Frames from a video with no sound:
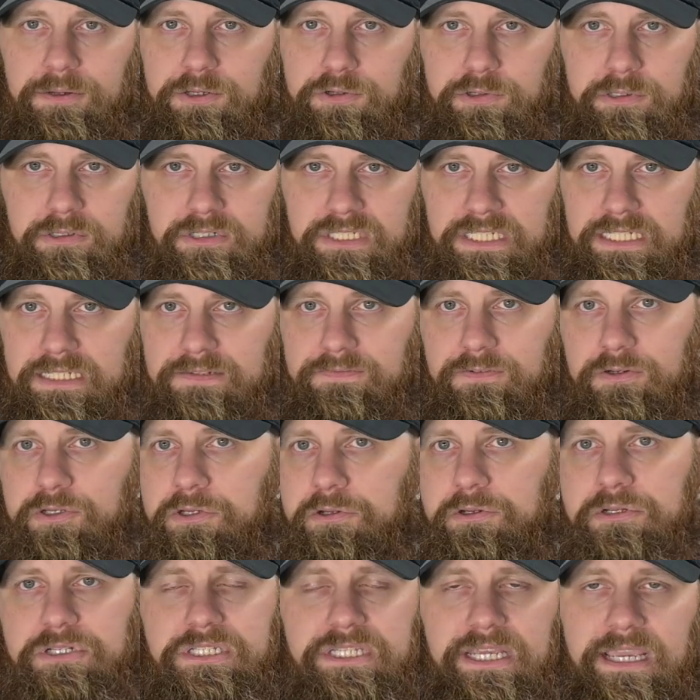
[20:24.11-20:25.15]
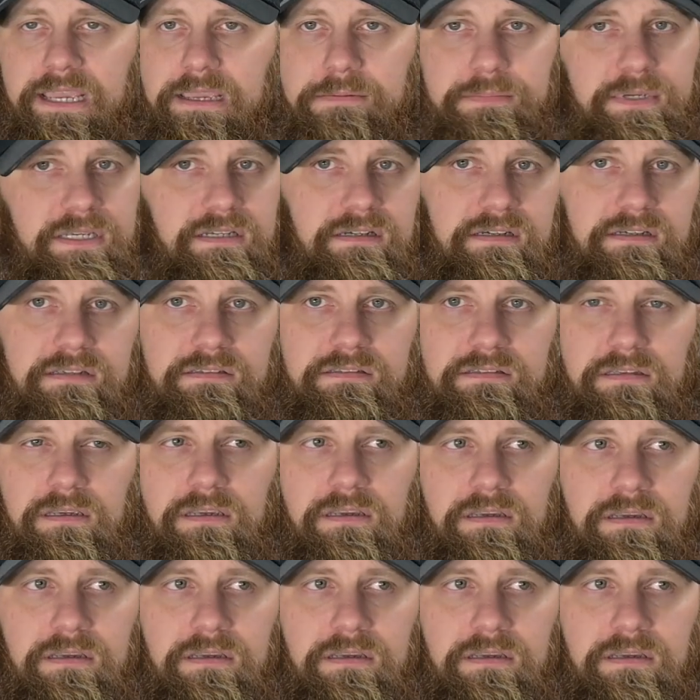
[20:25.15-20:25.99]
New Year's Eve or New Year's Day because